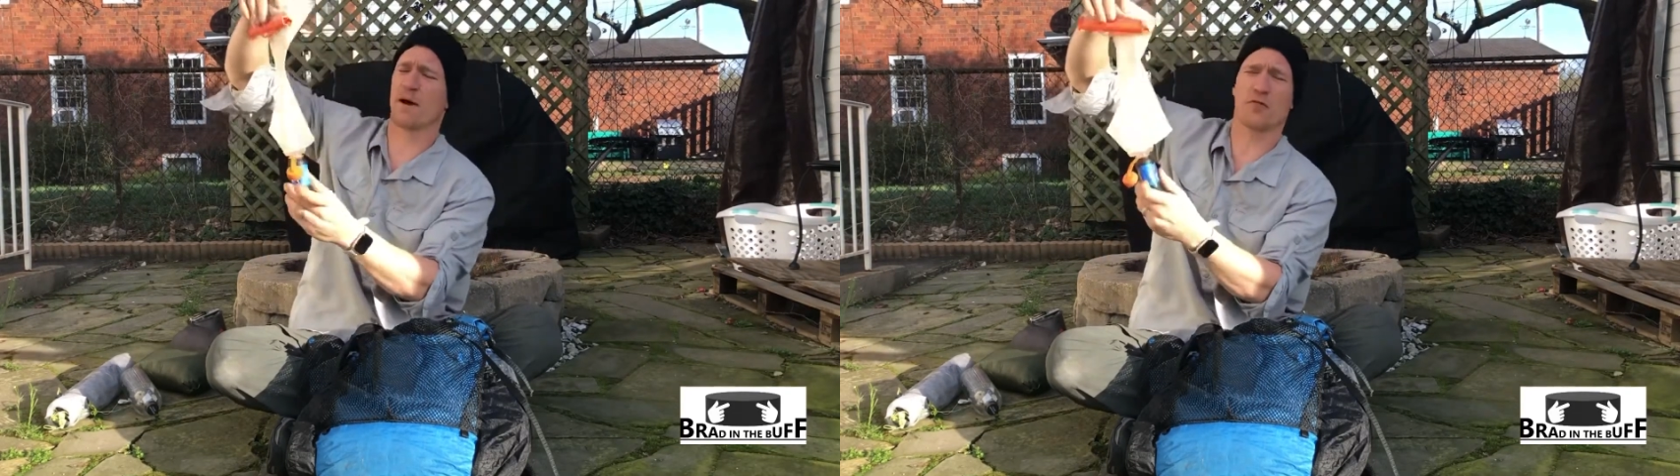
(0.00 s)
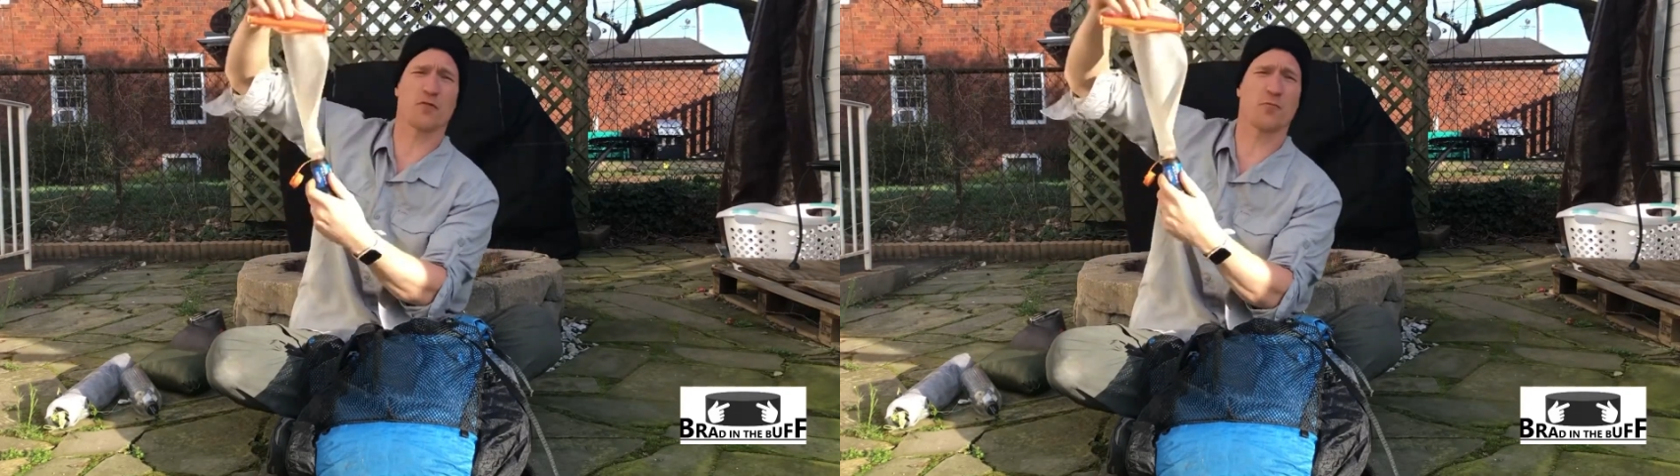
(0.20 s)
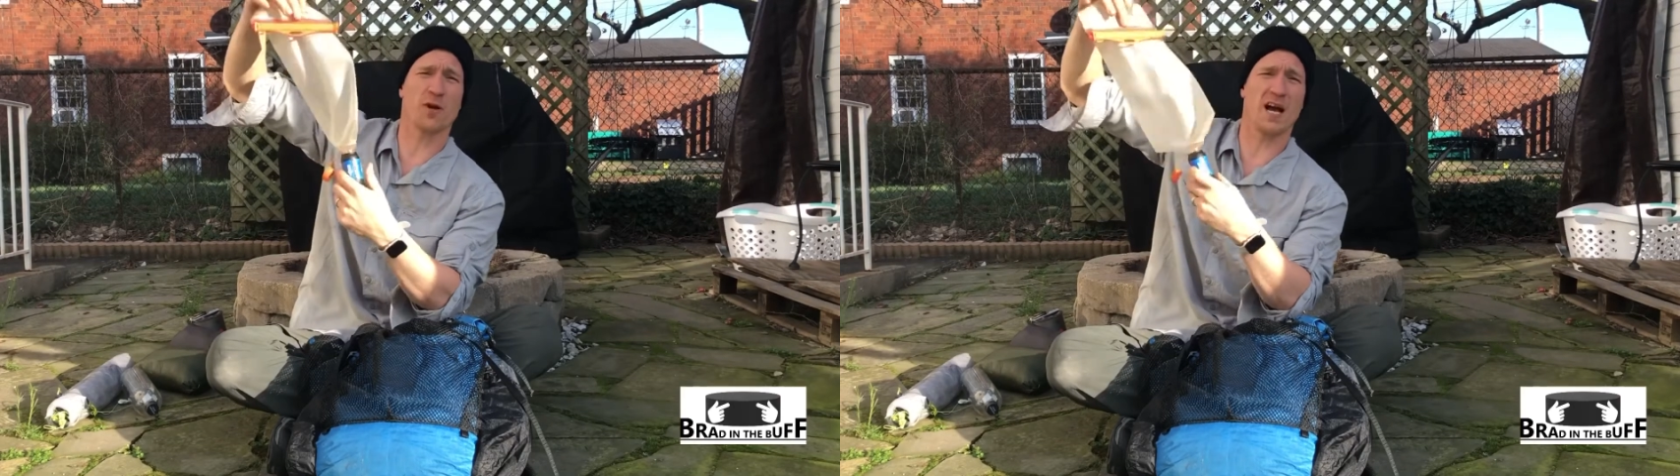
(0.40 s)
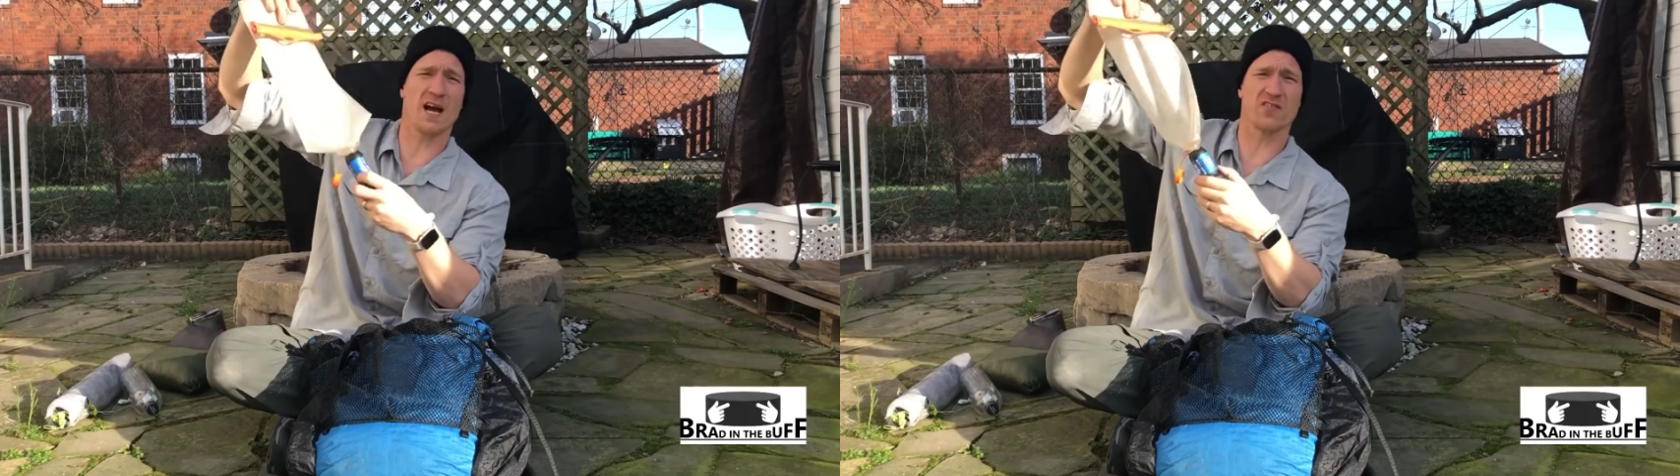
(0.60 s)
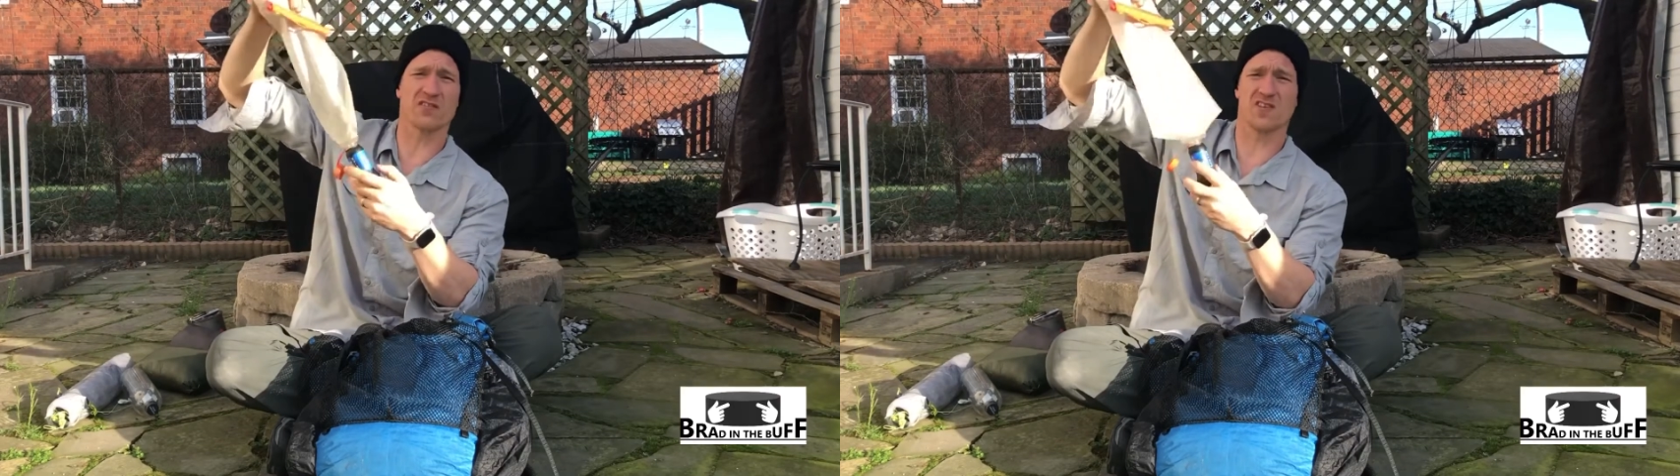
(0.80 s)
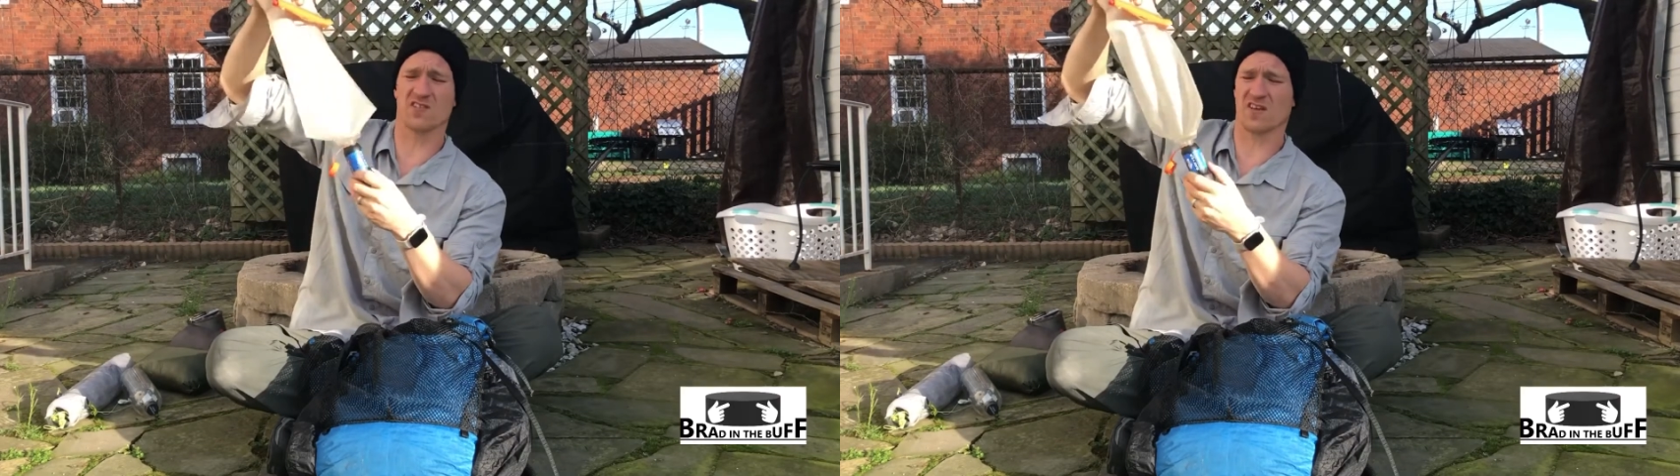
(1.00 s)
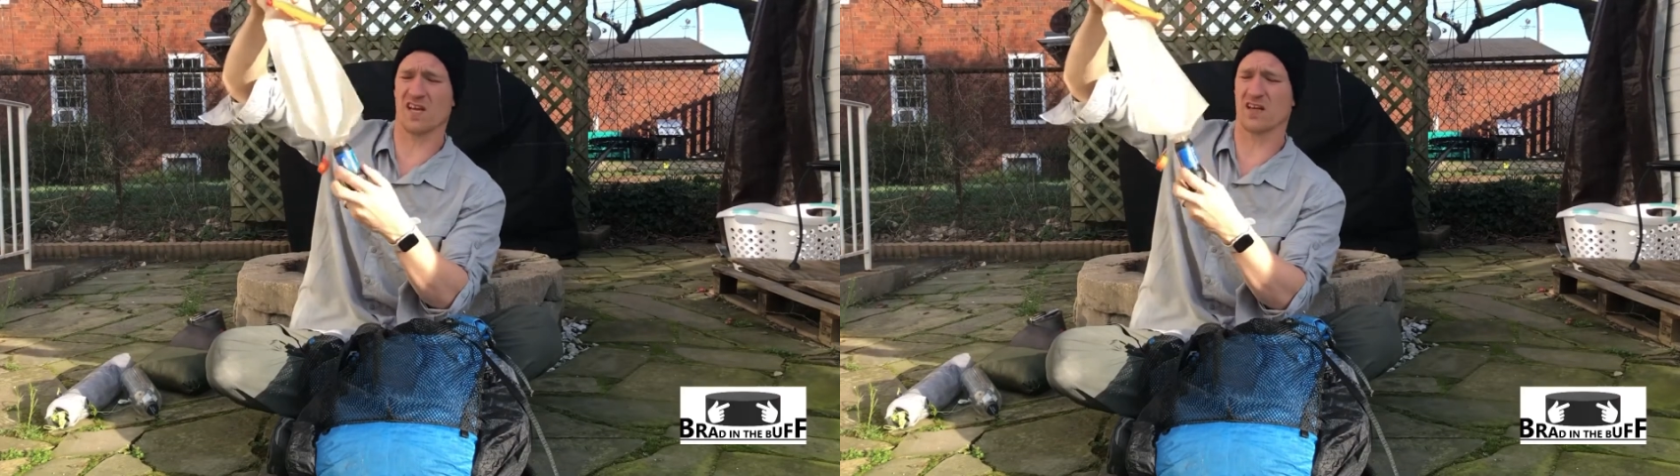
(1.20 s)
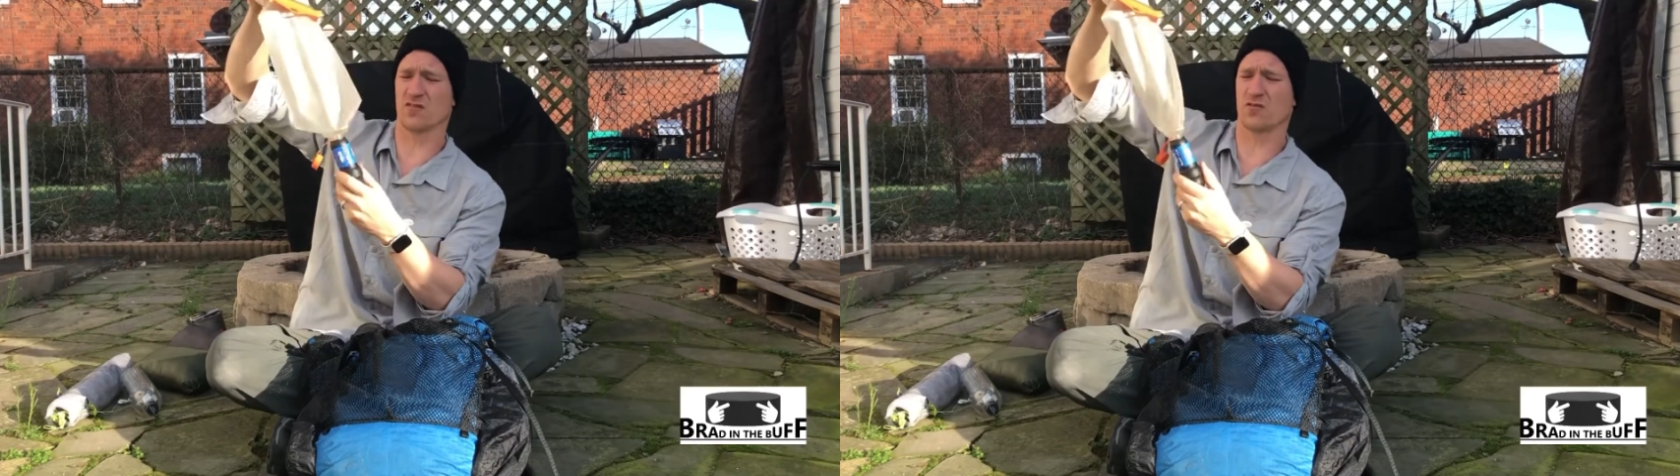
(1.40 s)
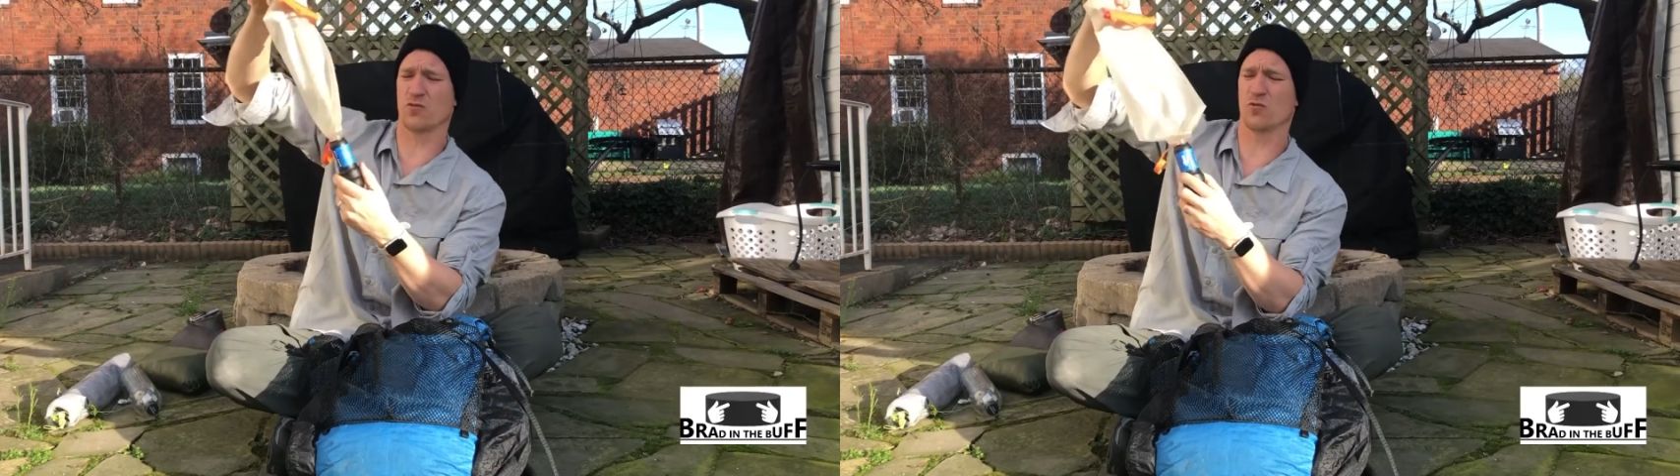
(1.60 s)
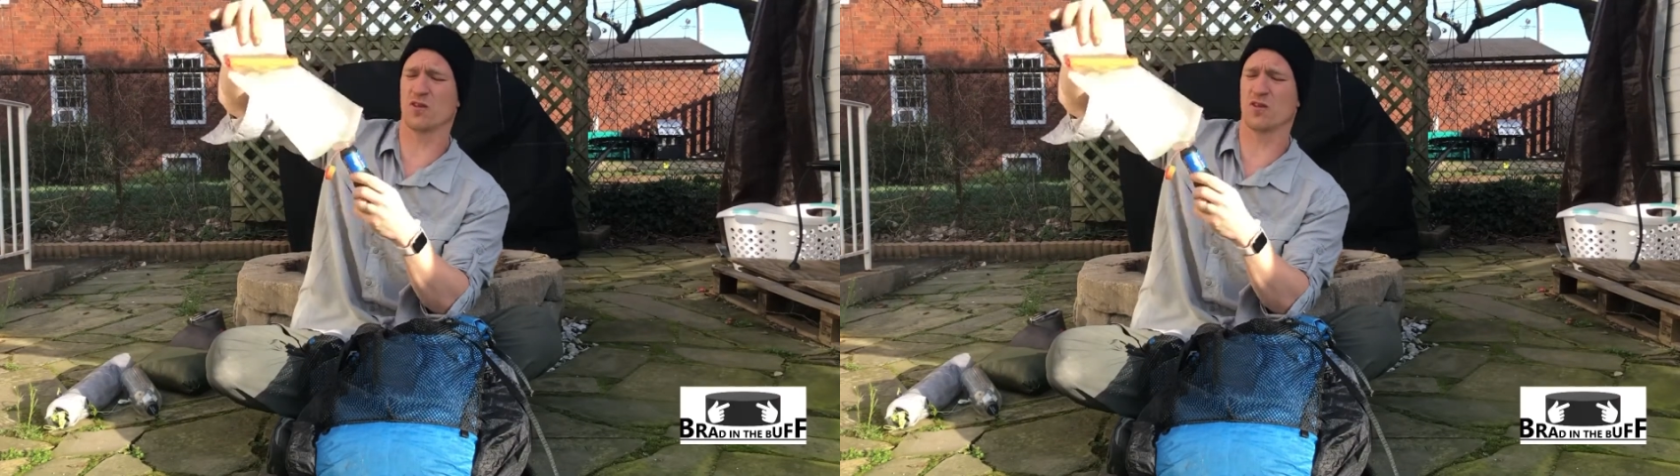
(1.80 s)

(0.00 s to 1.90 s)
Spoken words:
3 ounces into